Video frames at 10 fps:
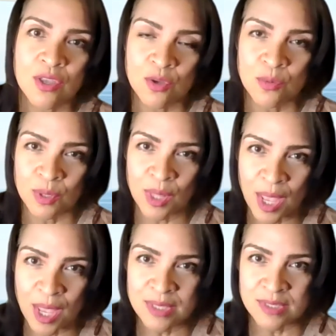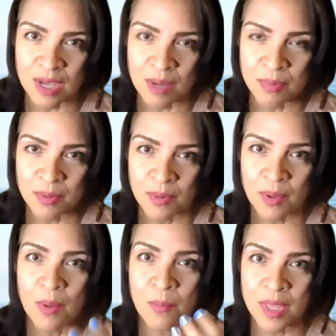You will end up
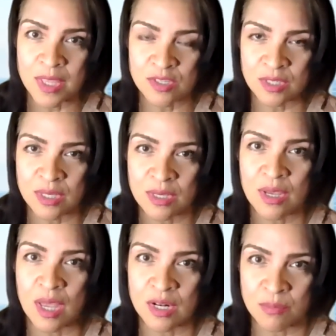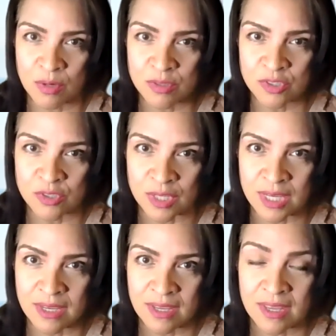mentally and emotionally